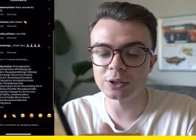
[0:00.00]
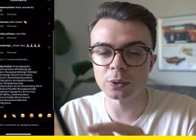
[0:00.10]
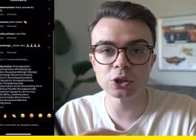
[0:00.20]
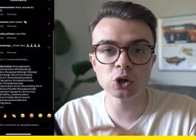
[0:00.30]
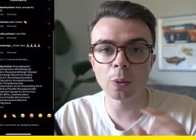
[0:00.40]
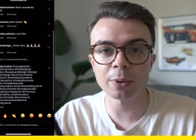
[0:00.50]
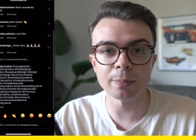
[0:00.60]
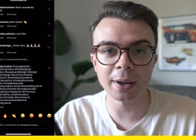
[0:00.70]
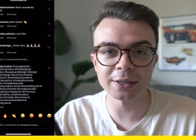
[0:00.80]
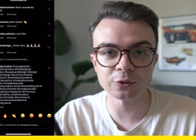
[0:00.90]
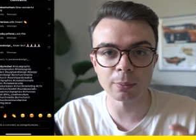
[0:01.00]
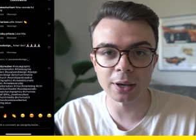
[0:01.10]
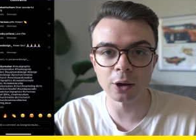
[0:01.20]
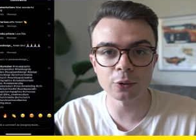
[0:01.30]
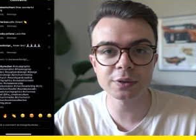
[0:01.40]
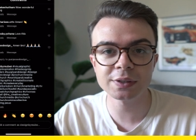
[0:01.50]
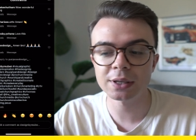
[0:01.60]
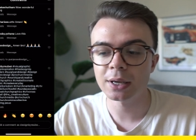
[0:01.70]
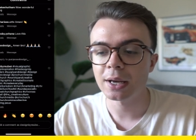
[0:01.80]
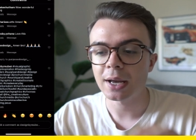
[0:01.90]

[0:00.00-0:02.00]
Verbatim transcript: So I just copy and paste from my notes